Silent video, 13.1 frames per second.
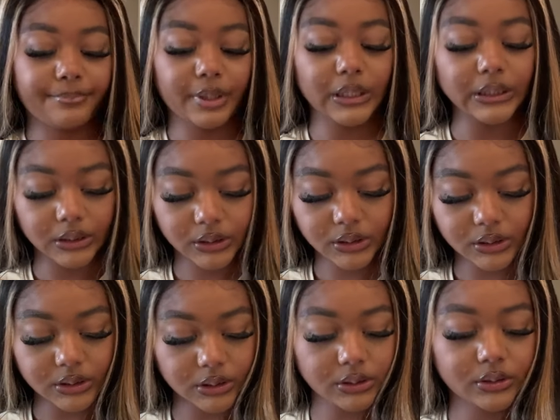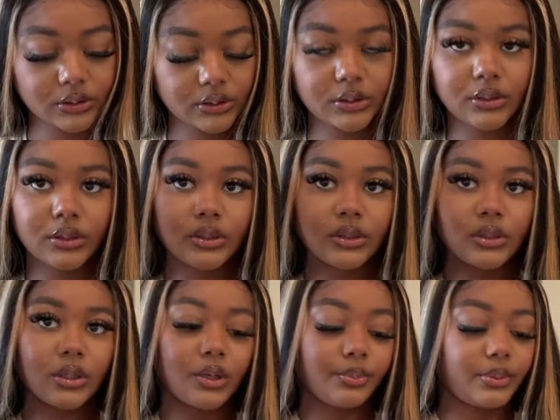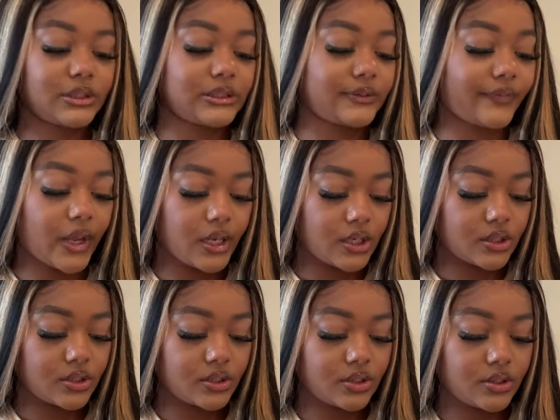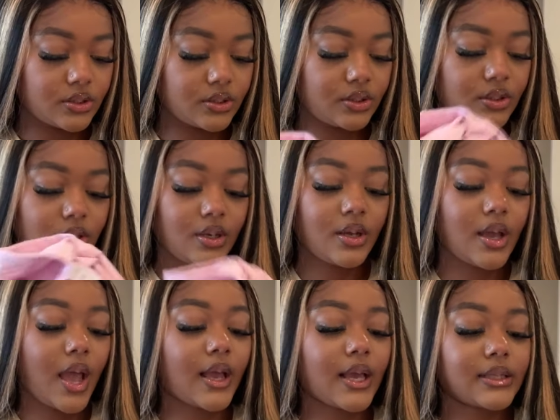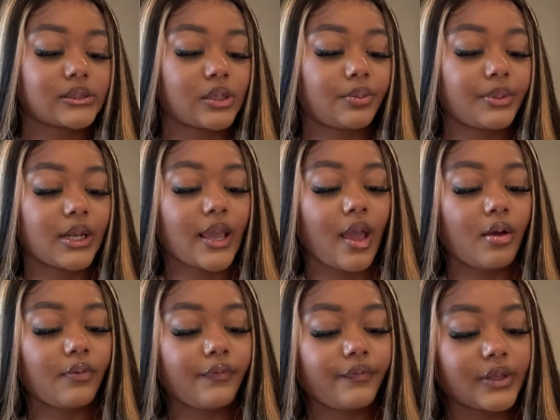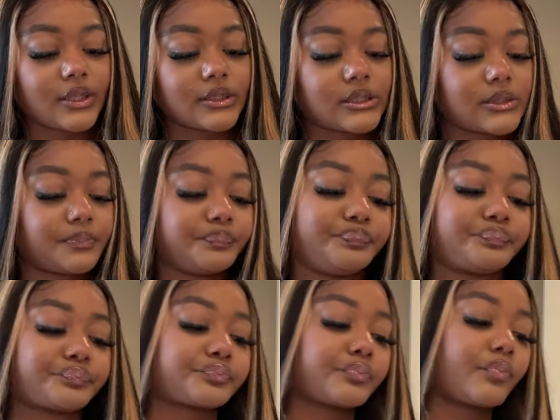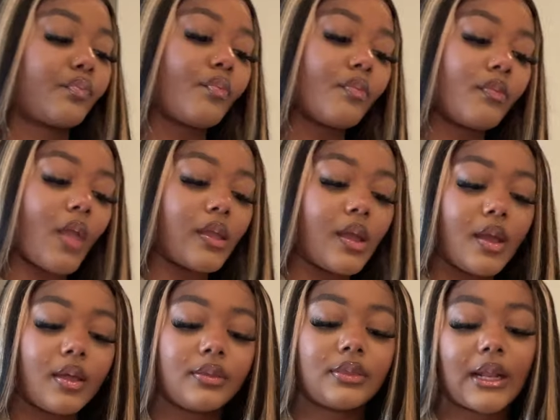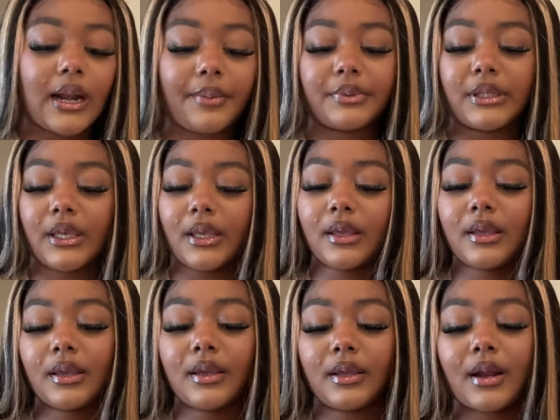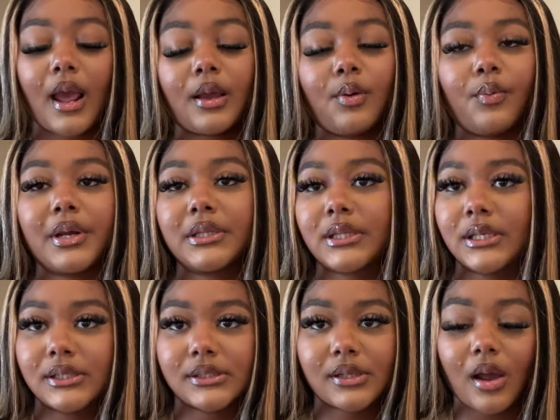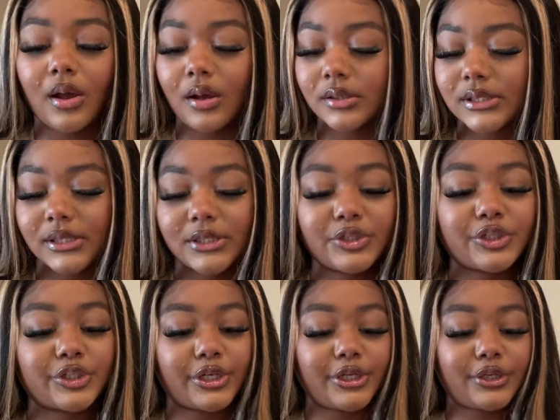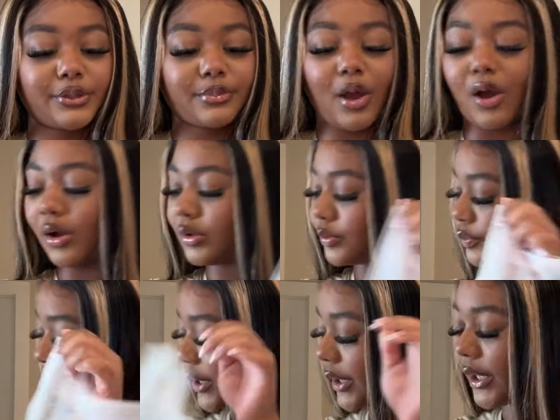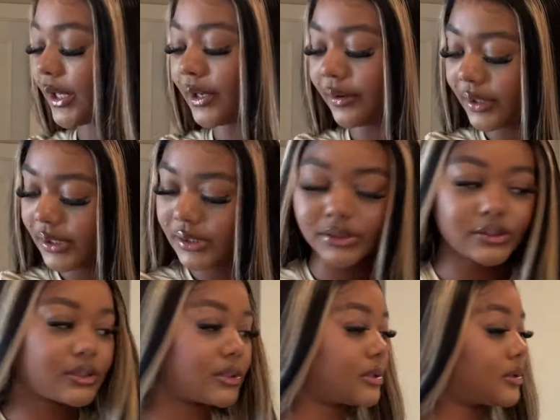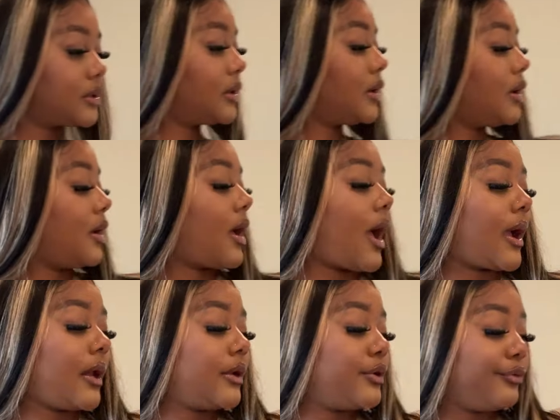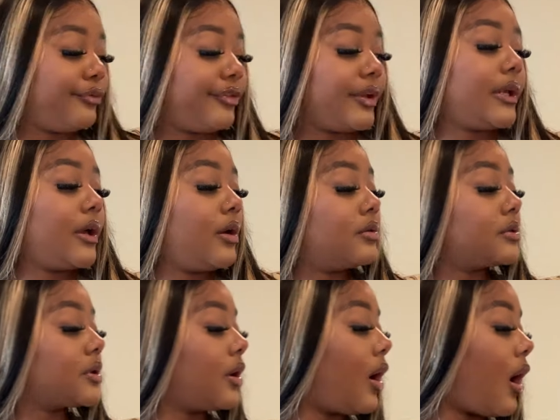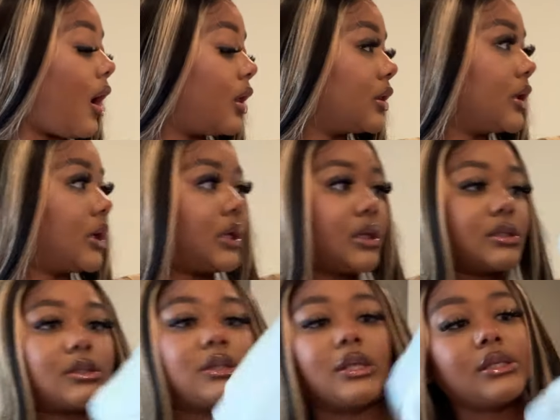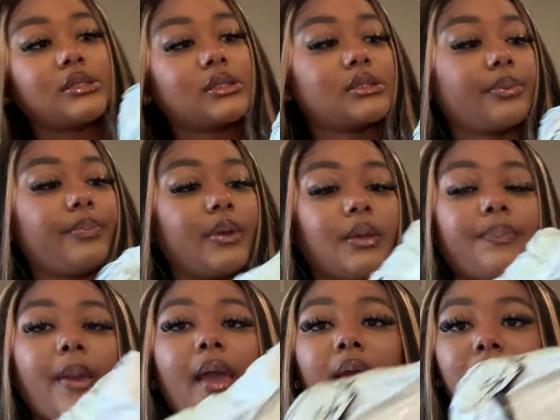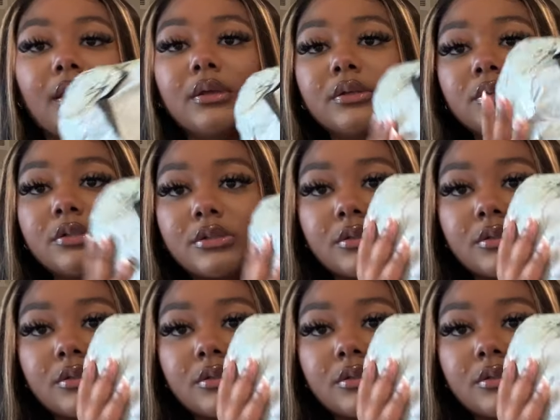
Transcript: pink. This fire. I got so many outfits that I'm getting and I can wear these all to the gym, all to run errands. I gotta do videos on all of these. This is a big package.